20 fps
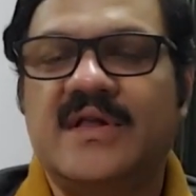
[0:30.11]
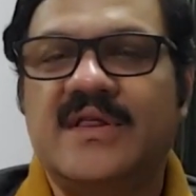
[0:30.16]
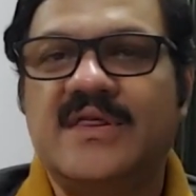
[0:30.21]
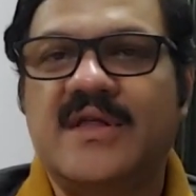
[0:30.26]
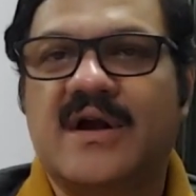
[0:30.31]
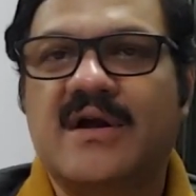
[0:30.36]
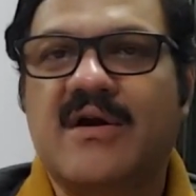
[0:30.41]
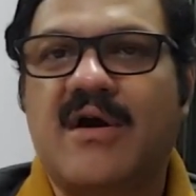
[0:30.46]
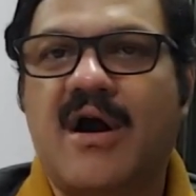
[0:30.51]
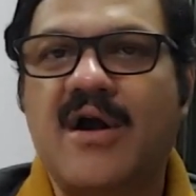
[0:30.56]

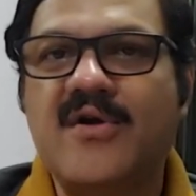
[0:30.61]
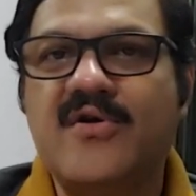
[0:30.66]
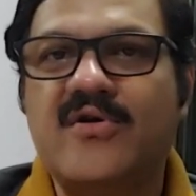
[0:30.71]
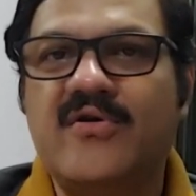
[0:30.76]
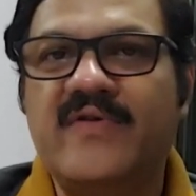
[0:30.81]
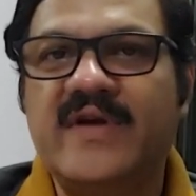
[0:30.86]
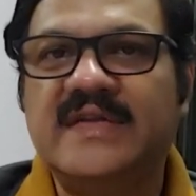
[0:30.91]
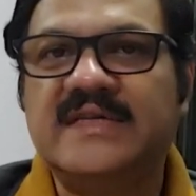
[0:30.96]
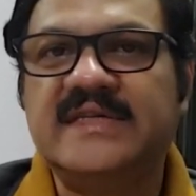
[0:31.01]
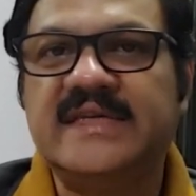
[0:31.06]
The
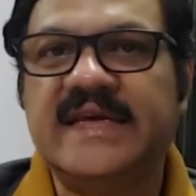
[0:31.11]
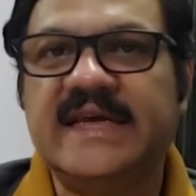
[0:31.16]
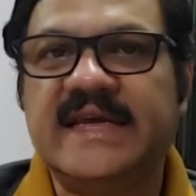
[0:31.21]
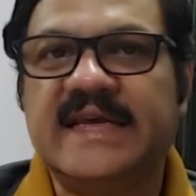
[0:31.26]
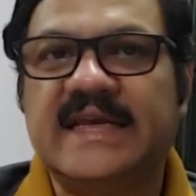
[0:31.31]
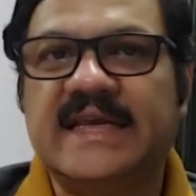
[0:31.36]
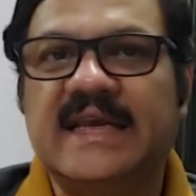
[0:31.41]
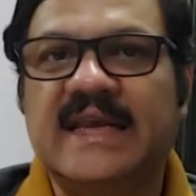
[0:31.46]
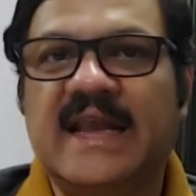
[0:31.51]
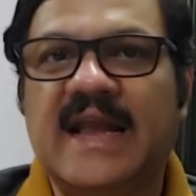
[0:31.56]

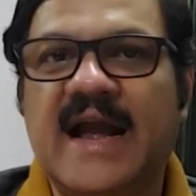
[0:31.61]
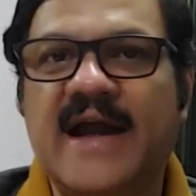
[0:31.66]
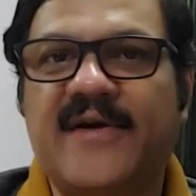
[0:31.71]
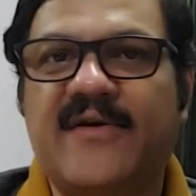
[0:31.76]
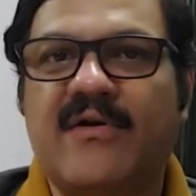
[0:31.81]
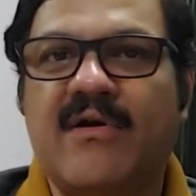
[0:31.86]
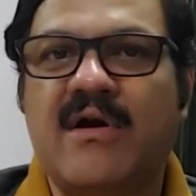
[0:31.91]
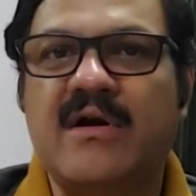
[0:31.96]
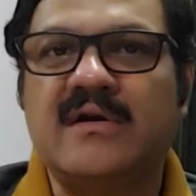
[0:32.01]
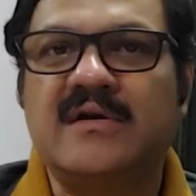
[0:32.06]
controversy
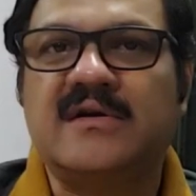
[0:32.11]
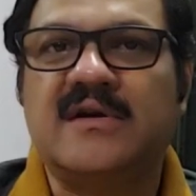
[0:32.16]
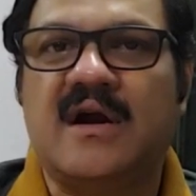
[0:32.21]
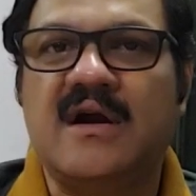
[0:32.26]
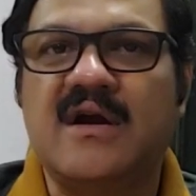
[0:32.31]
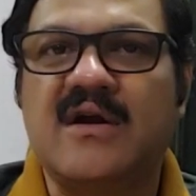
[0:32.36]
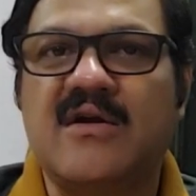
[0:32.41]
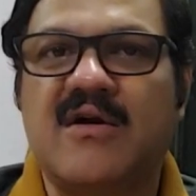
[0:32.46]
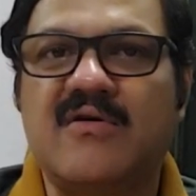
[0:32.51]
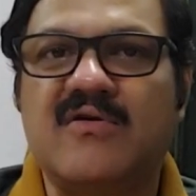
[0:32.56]
later on
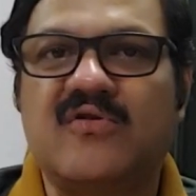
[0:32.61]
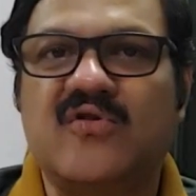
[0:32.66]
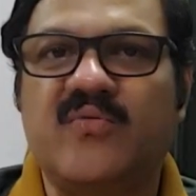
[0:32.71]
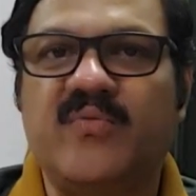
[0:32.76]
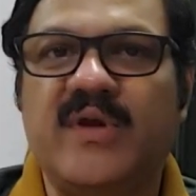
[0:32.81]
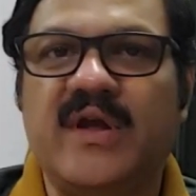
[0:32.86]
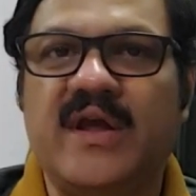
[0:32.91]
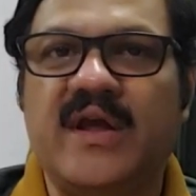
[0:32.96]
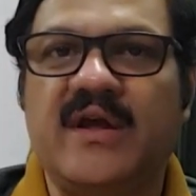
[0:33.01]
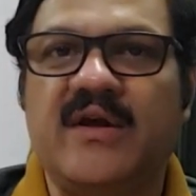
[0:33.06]
turned out to
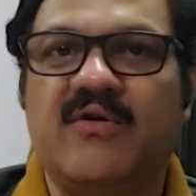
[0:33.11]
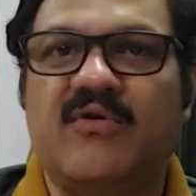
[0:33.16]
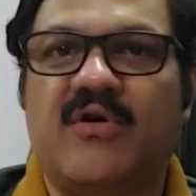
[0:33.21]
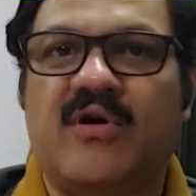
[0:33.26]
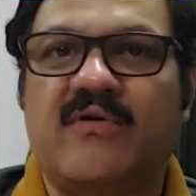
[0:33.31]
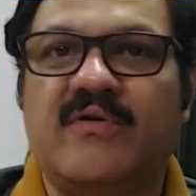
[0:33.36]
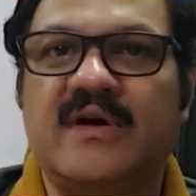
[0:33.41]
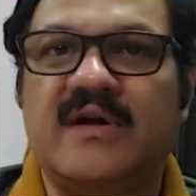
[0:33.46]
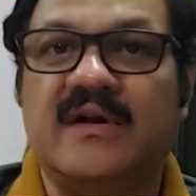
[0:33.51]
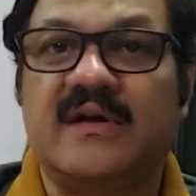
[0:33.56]
be
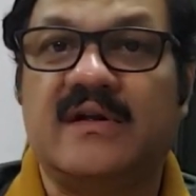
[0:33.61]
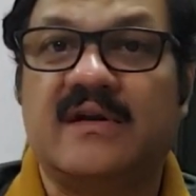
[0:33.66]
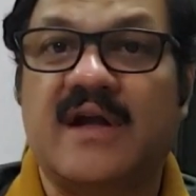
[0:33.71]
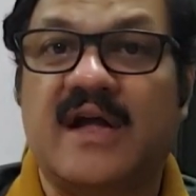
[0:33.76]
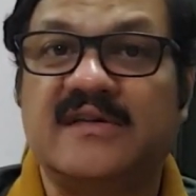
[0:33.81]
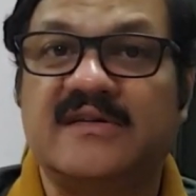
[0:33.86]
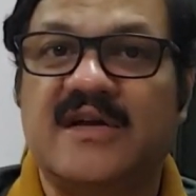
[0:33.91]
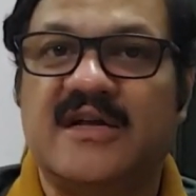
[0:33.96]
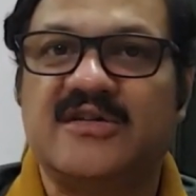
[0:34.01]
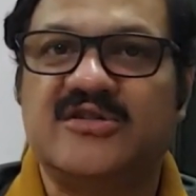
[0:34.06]
over
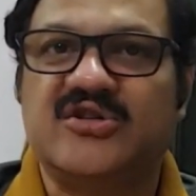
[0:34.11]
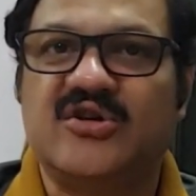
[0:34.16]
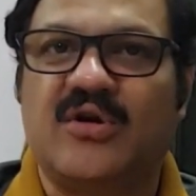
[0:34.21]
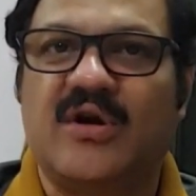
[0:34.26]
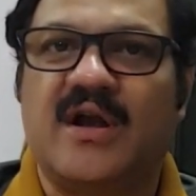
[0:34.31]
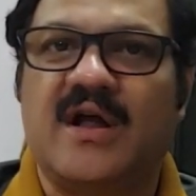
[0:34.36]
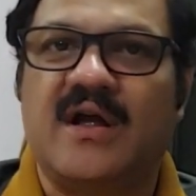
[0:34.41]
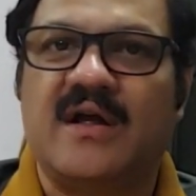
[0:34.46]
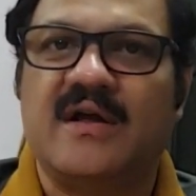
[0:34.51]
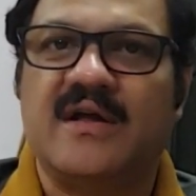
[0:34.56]
Rajaraja
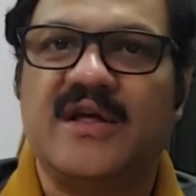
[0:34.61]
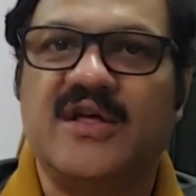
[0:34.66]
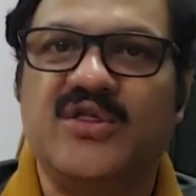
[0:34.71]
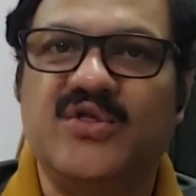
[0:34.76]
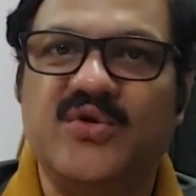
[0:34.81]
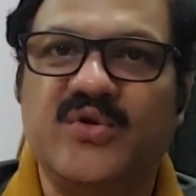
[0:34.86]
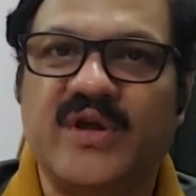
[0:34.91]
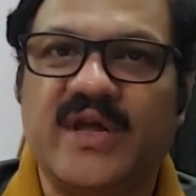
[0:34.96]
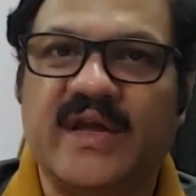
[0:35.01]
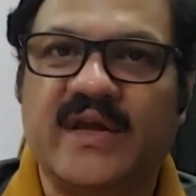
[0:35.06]
Chola,
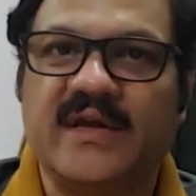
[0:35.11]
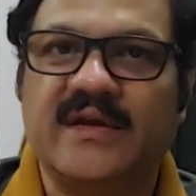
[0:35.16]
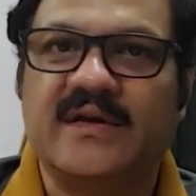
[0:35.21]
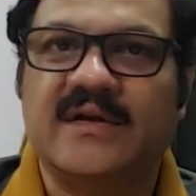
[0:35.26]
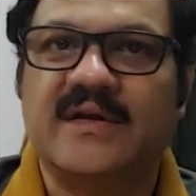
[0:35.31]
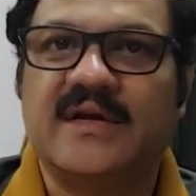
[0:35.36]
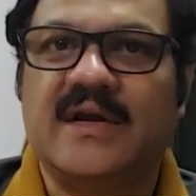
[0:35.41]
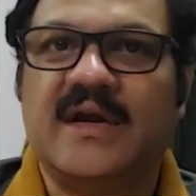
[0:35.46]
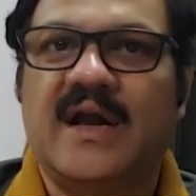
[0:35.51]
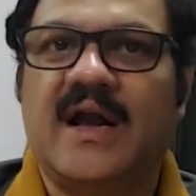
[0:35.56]
Hindu king,
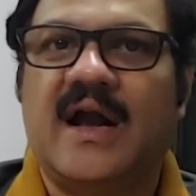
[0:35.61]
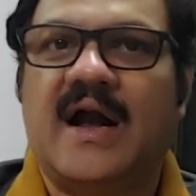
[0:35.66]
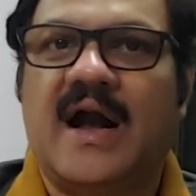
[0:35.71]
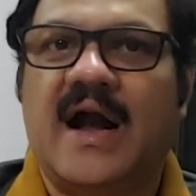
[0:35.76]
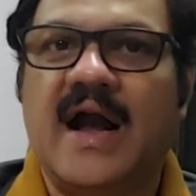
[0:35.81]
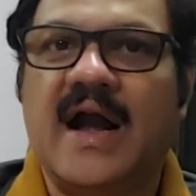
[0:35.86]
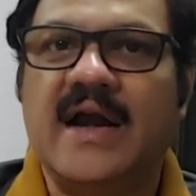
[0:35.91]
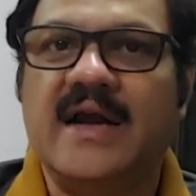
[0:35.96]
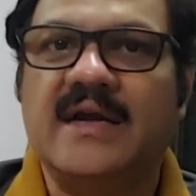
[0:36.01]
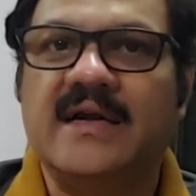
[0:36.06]

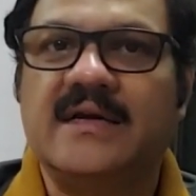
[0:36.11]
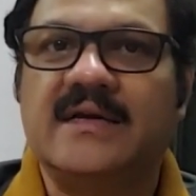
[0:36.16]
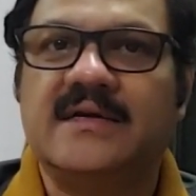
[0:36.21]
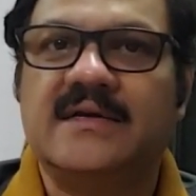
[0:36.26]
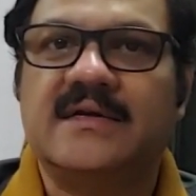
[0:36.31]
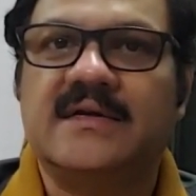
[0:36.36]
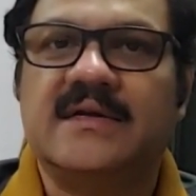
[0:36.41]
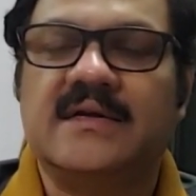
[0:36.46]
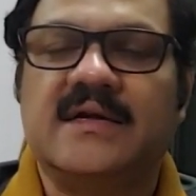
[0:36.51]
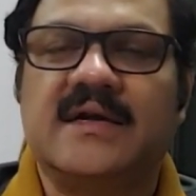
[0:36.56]
and
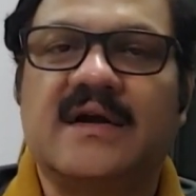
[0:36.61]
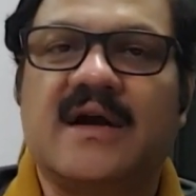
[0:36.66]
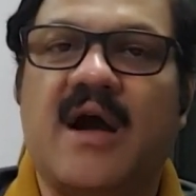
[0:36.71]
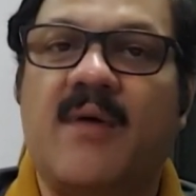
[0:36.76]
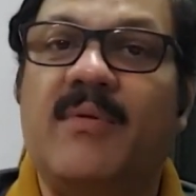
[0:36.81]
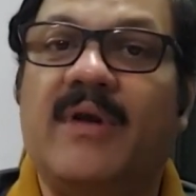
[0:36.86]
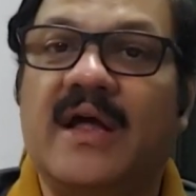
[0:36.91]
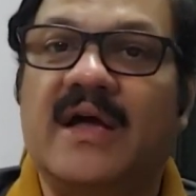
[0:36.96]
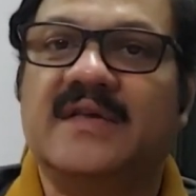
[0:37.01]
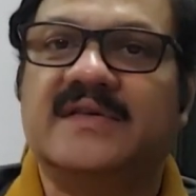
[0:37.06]

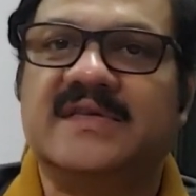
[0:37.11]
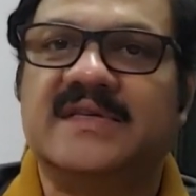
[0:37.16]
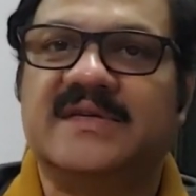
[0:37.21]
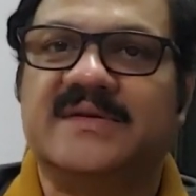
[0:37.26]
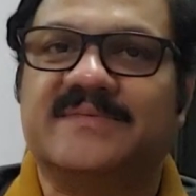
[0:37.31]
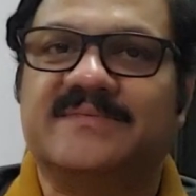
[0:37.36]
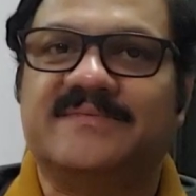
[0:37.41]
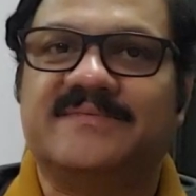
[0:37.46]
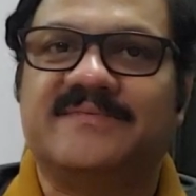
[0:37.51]
Kamal Hassan.